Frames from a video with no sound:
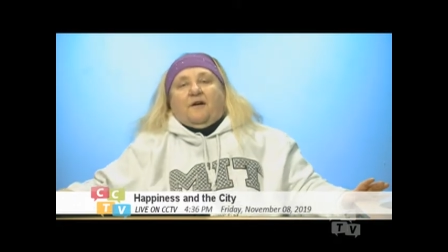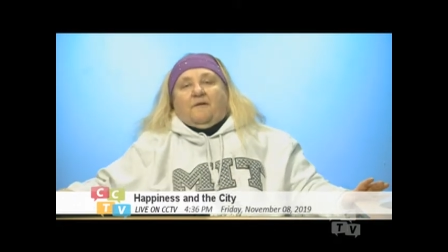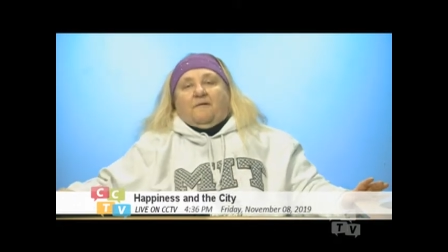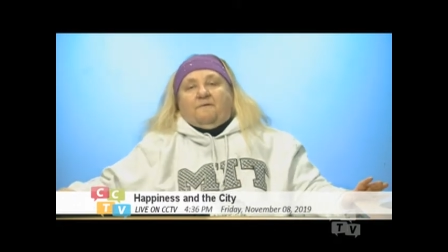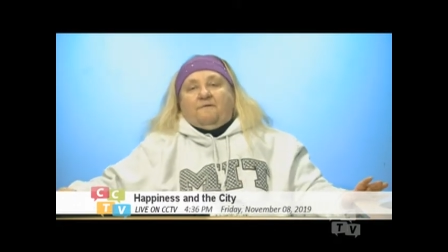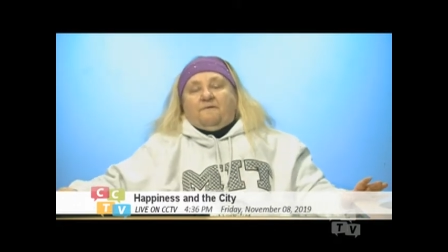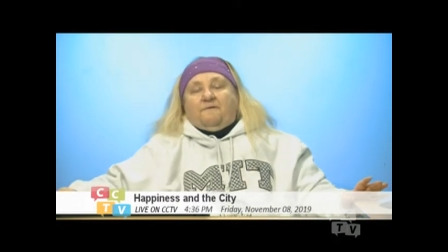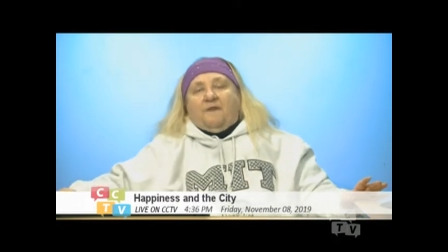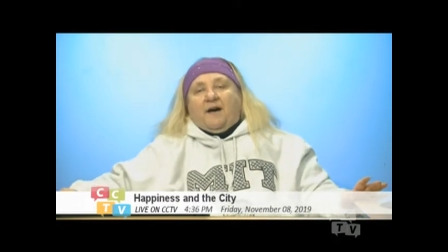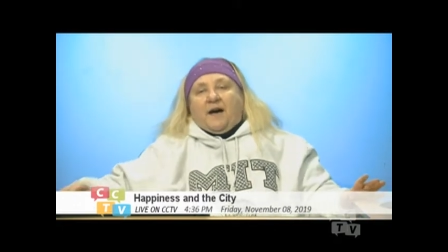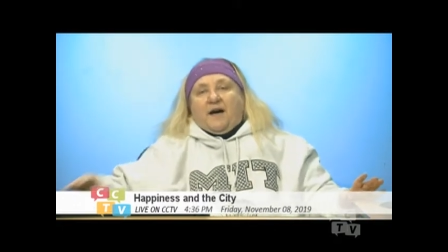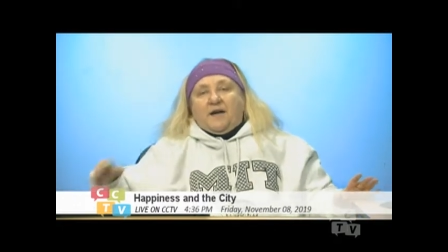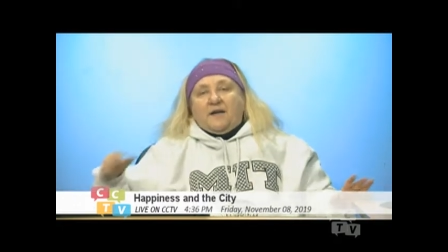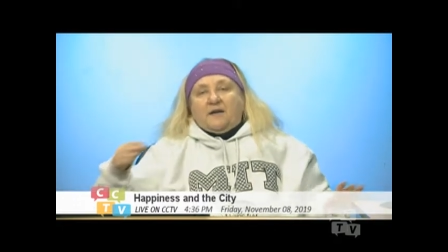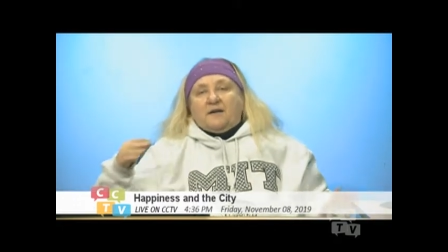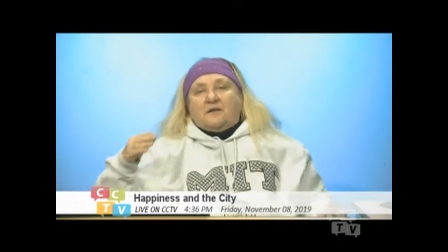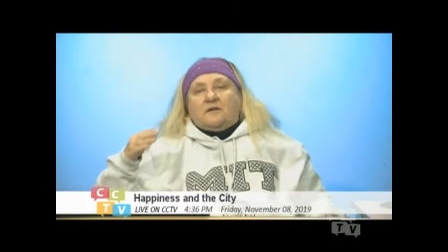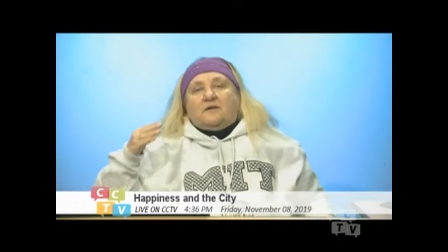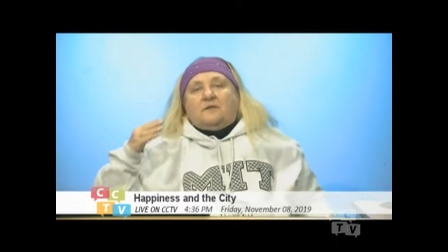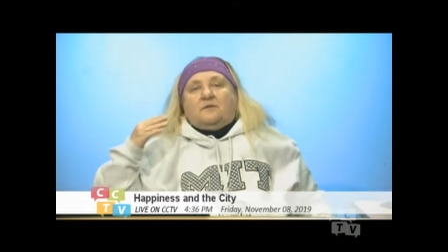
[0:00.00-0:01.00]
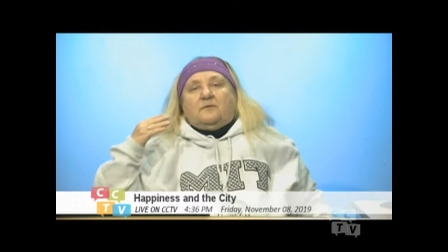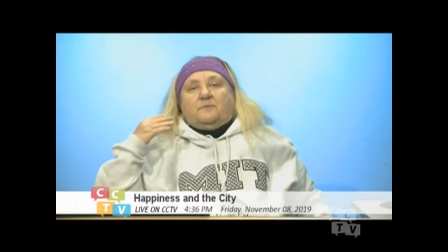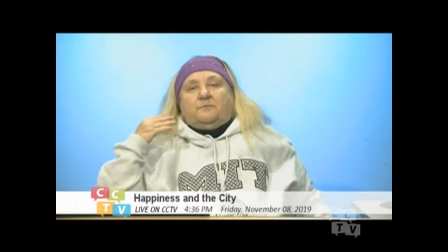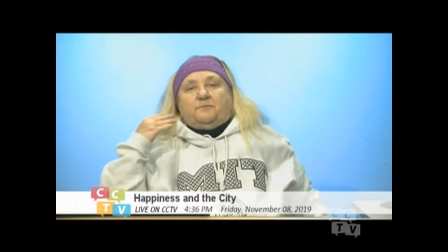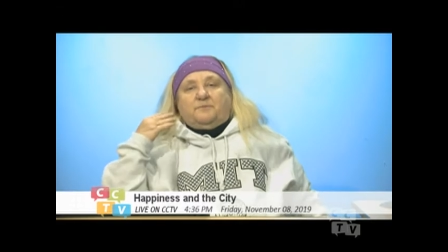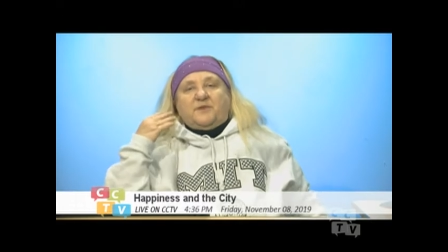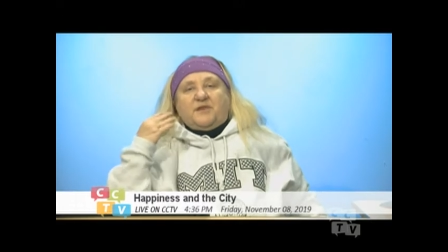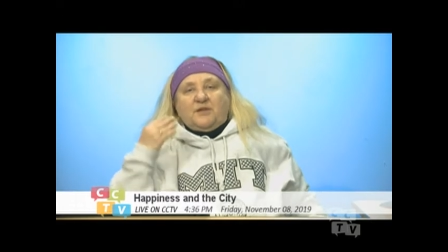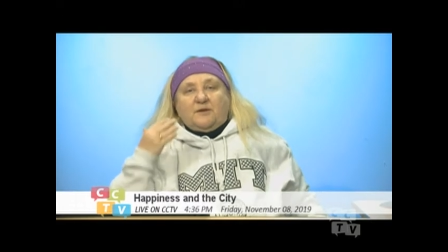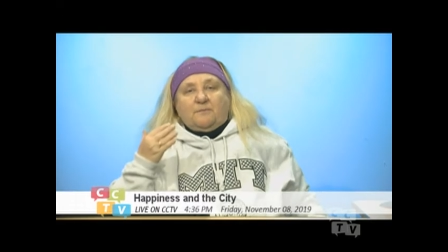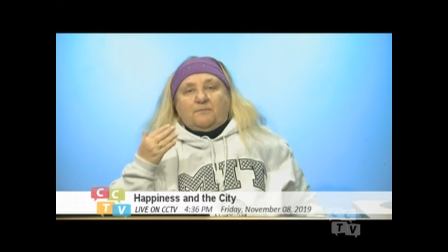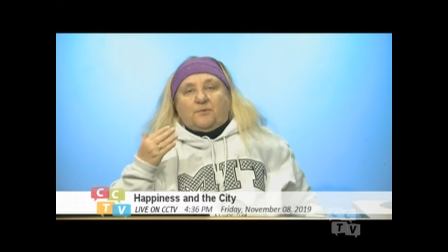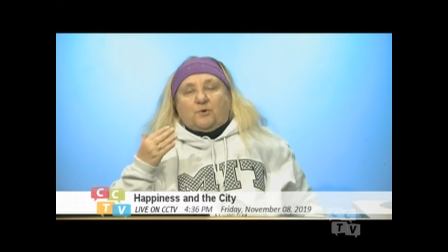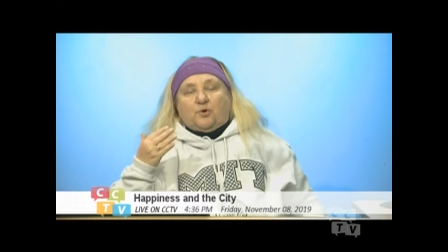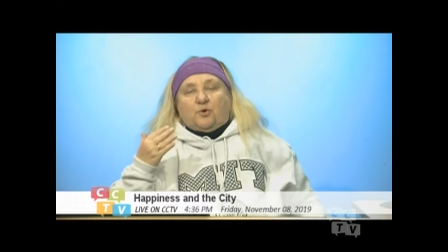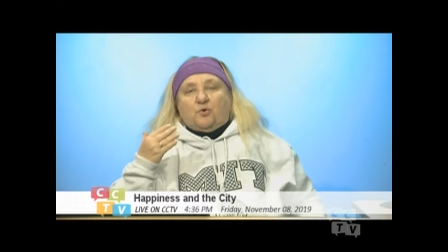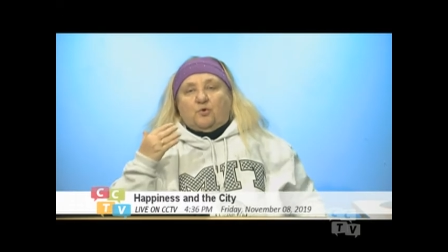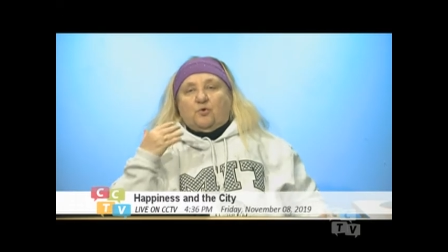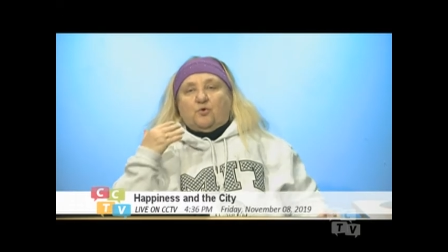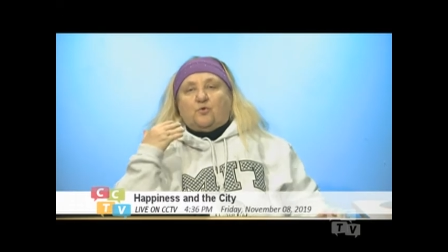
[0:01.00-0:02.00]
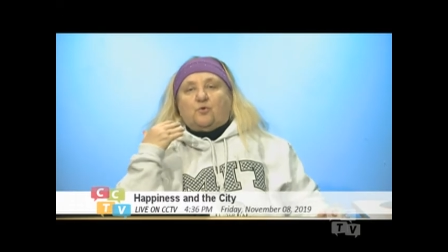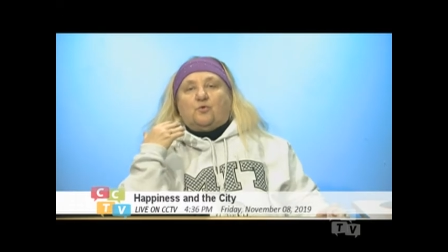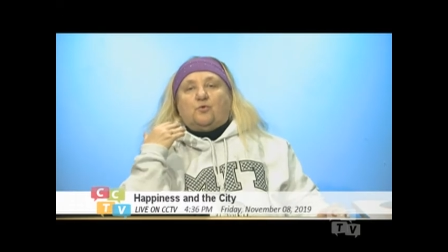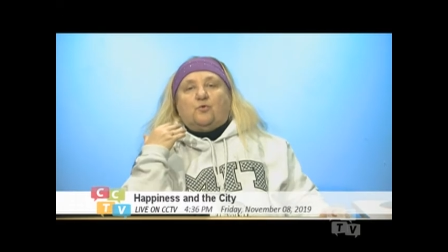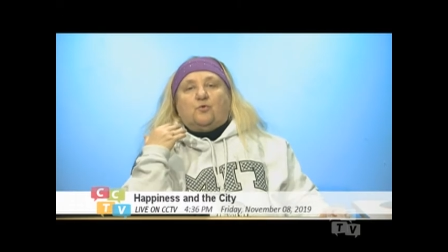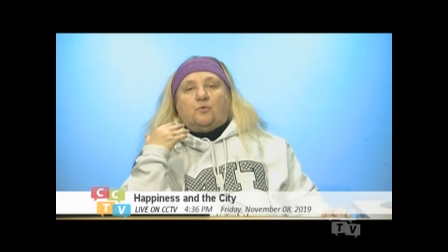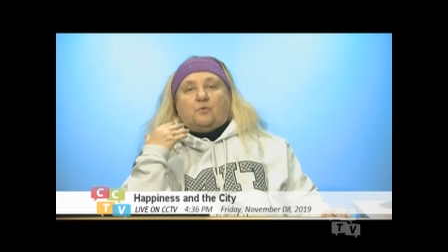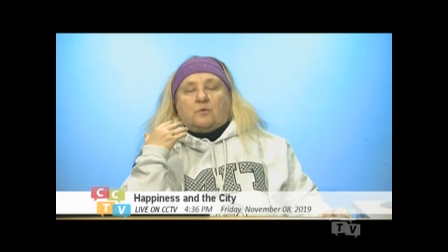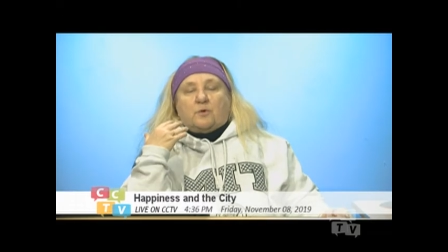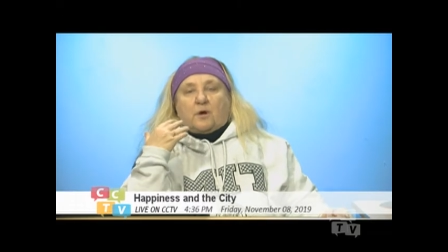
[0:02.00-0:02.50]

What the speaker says: vile people who